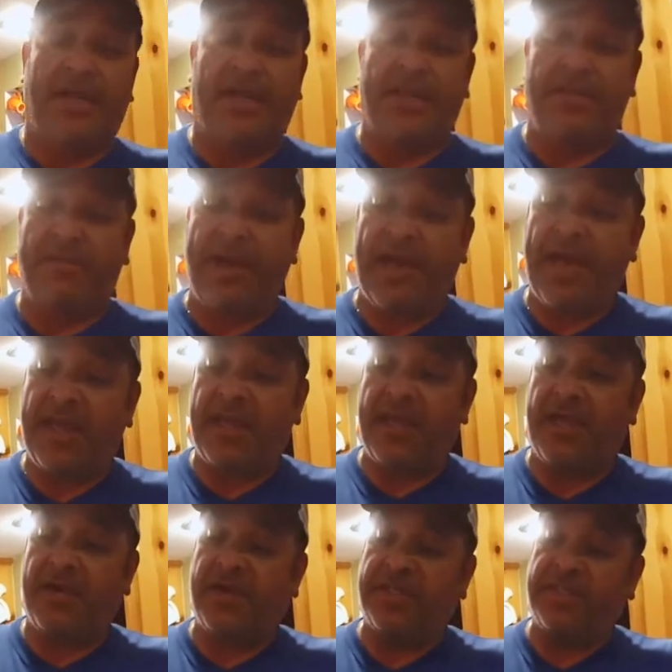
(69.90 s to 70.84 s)
And on the back
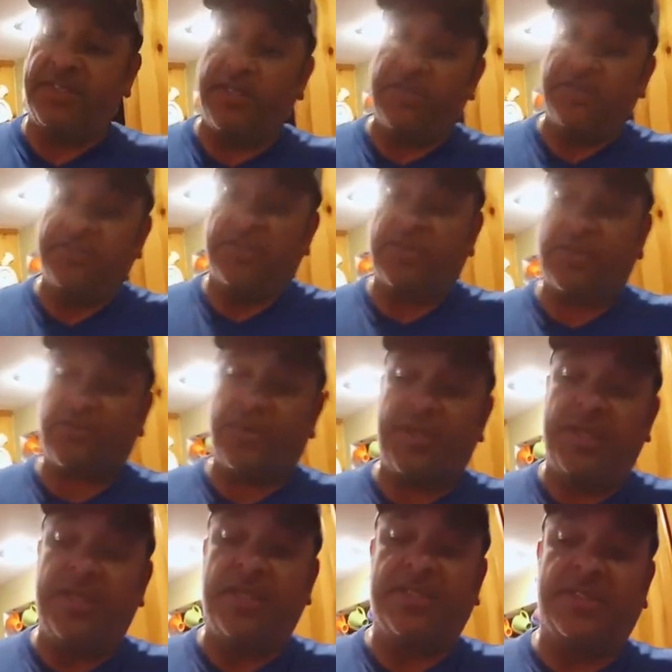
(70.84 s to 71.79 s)
here, it tells you
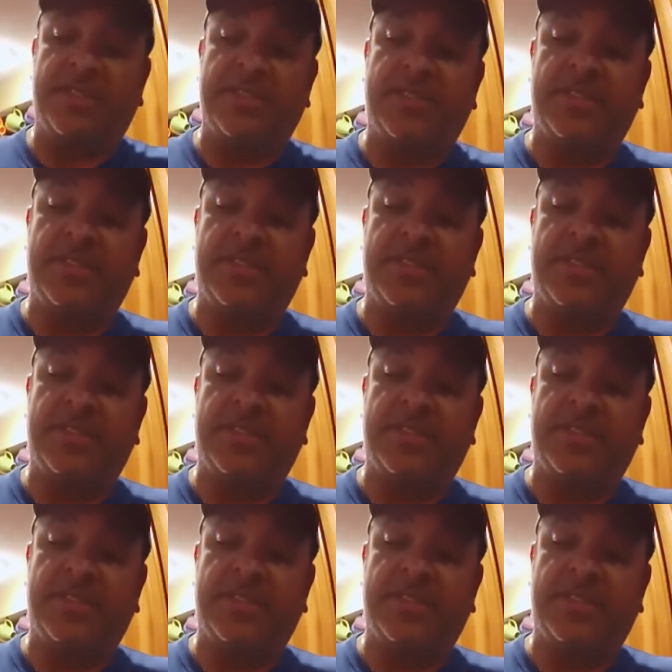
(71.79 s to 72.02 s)
three easy